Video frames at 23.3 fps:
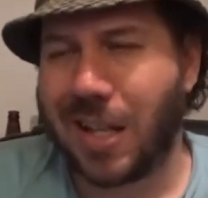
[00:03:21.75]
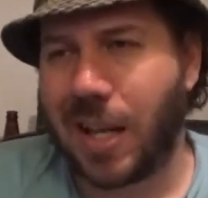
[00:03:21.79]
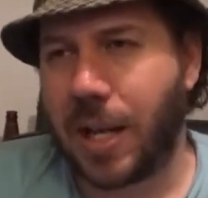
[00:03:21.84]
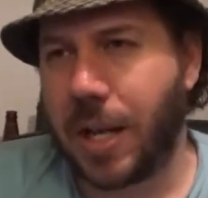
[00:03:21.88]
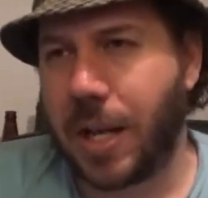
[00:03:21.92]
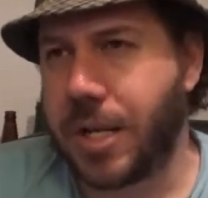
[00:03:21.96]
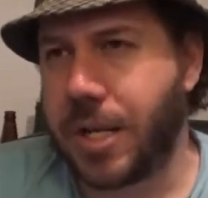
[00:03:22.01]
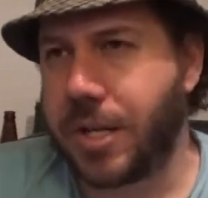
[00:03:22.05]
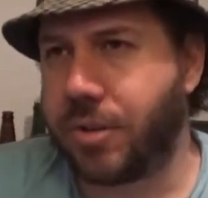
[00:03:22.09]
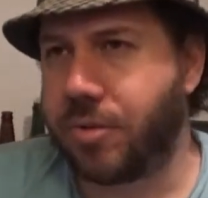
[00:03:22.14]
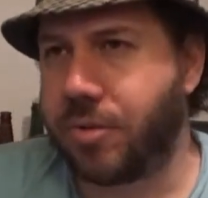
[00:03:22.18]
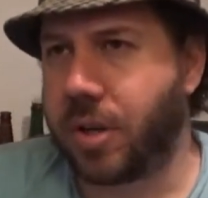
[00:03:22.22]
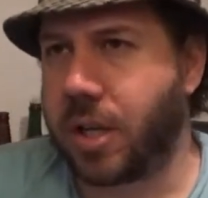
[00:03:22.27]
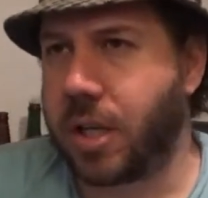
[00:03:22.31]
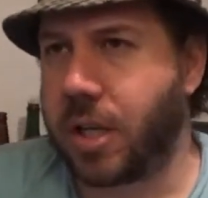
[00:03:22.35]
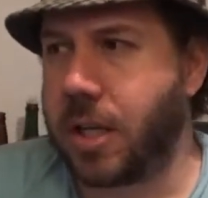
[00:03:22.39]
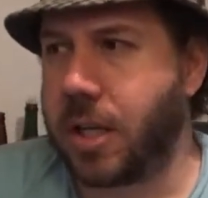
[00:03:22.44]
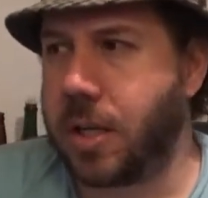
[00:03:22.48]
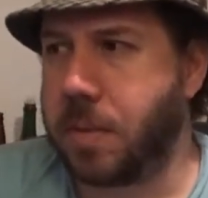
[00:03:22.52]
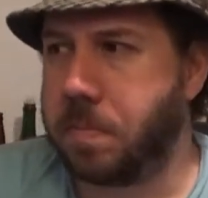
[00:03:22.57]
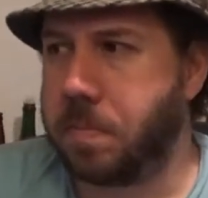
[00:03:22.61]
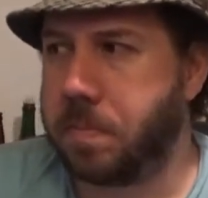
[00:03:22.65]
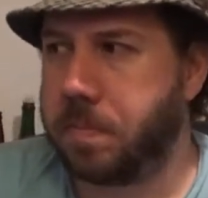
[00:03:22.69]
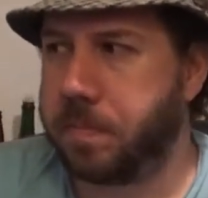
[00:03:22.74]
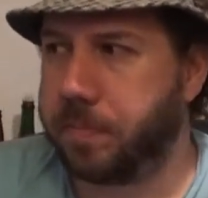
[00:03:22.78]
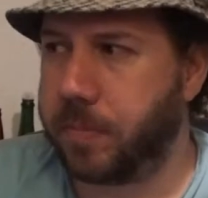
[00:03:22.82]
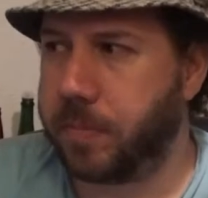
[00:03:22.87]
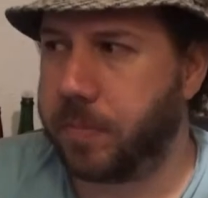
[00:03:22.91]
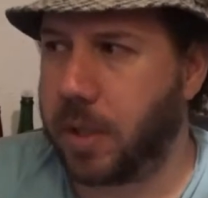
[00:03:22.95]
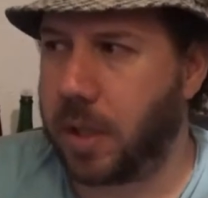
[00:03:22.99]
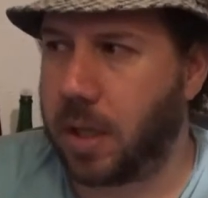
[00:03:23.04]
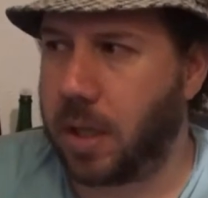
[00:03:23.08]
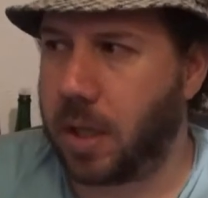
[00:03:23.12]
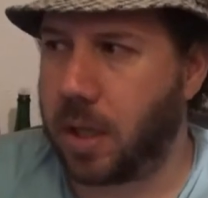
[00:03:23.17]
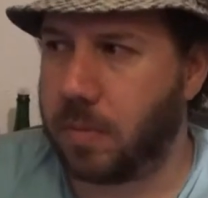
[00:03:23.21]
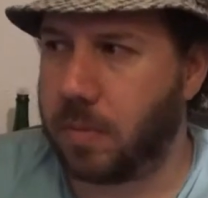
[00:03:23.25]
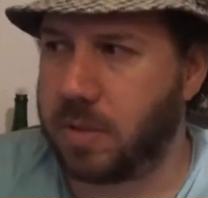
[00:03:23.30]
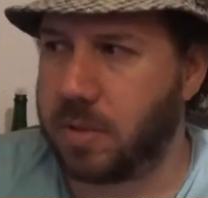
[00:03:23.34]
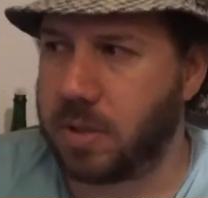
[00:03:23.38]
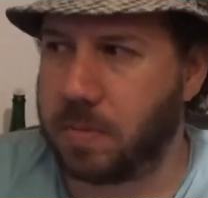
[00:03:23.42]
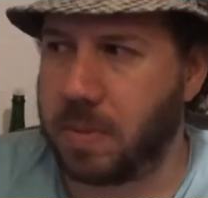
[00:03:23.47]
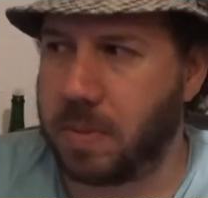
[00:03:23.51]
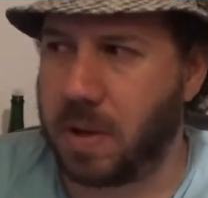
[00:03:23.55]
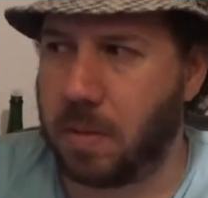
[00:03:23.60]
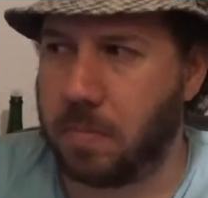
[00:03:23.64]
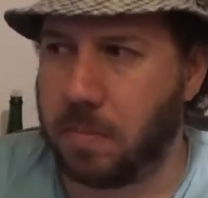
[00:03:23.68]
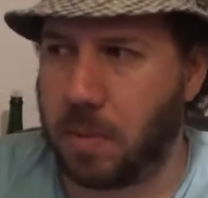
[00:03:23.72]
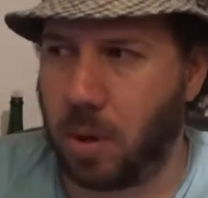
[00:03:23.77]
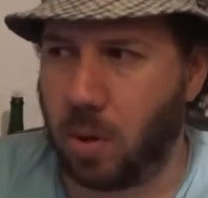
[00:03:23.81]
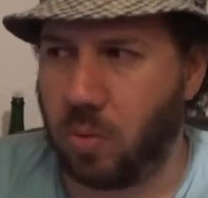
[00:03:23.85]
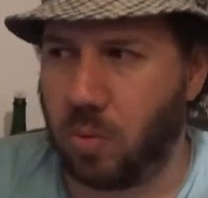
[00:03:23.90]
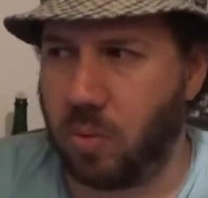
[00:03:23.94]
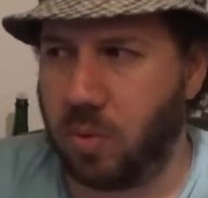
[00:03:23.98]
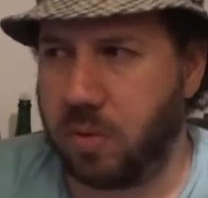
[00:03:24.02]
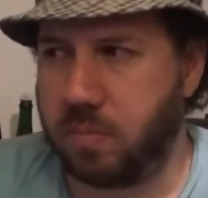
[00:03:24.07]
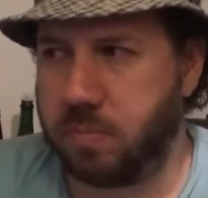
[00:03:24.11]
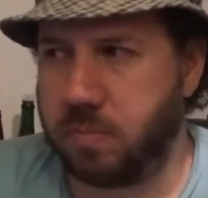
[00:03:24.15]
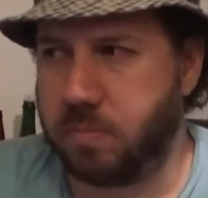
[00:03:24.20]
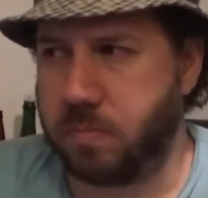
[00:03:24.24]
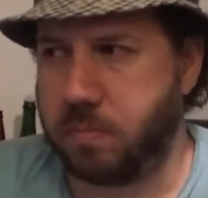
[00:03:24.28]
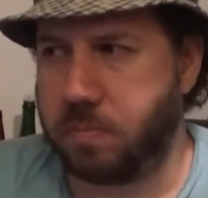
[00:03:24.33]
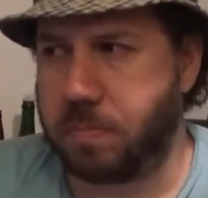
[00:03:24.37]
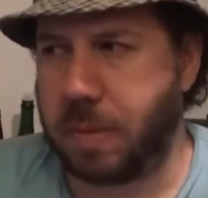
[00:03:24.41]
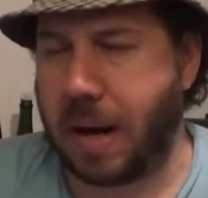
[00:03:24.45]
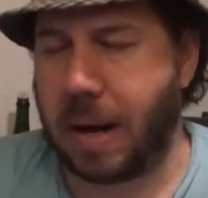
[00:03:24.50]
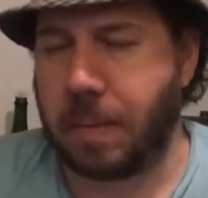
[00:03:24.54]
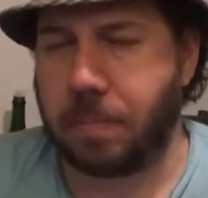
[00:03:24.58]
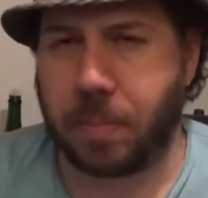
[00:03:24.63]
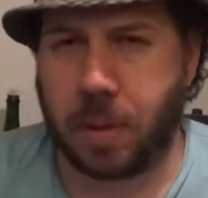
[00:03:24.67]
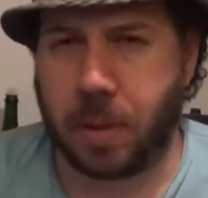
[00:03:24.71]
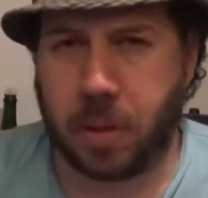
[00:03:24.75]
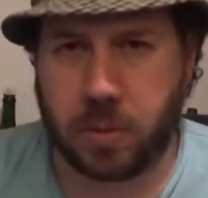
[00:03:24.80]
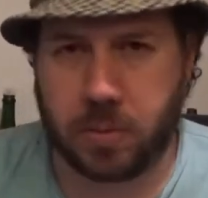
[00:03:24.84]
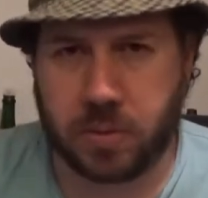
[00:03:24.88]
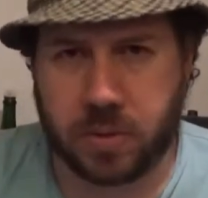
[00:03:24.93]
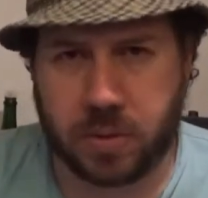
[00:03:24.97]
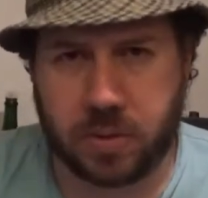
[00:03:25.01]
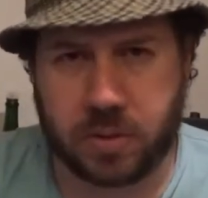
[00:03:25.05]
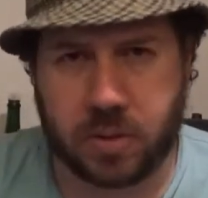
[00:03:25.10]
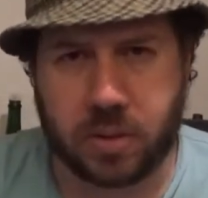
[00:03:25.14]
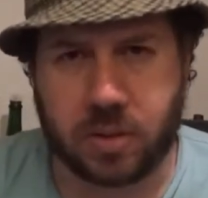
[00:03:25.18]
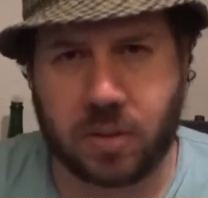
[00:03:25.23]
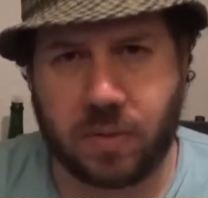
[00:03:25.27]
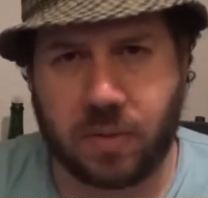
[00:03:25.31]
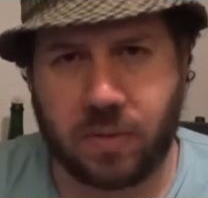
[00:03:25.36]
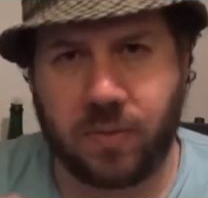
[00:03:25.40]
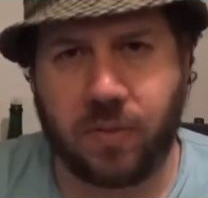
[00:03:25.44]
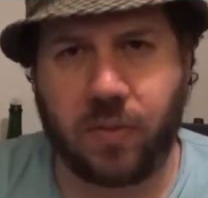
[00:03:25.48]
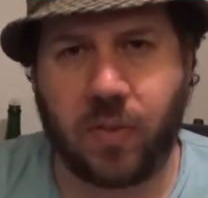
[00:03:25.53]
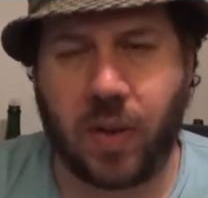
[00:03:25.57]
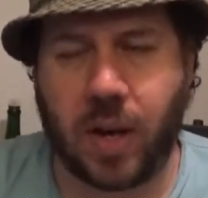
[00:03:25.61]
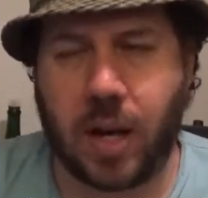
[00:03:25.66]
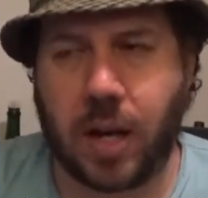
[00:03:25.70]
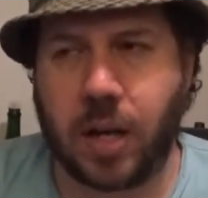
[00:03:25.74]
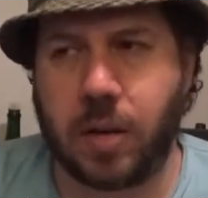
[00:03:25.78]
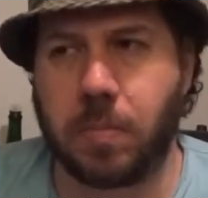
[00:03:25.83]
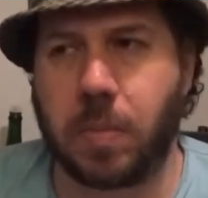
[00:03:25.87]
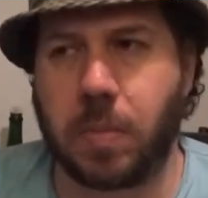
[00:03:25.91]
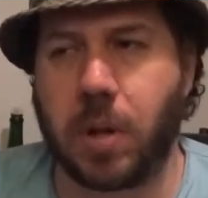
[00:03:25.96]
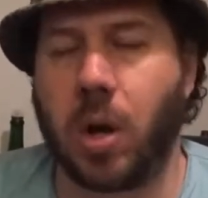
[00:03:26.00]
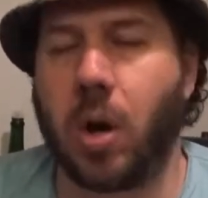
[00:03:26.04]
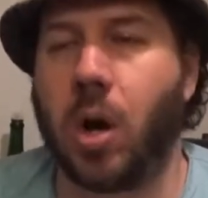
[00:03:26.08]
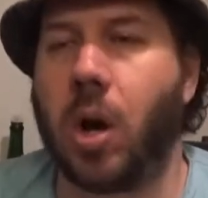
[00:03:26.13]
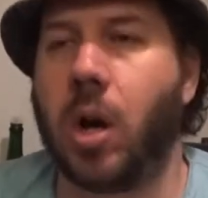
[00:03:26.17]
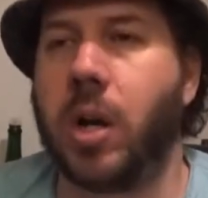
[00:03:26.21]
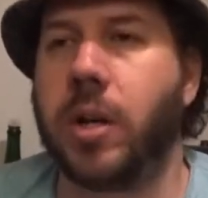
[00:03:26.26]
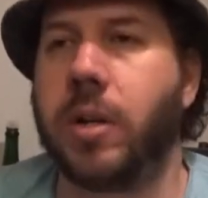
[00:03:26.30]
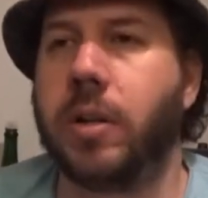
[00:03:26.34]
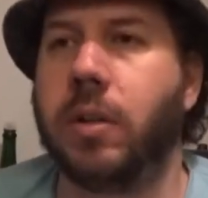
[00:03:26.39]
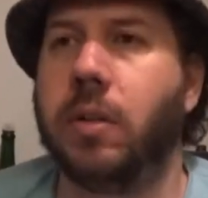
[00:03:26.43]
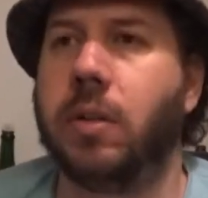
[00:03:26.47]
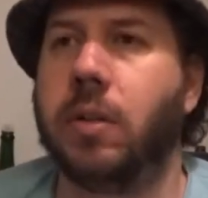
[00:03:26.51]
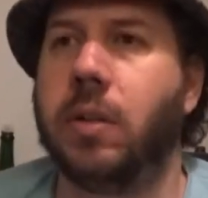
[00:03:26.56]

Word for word: Easy drinking. Um, there's a bit of malt backbone just to fill in behind.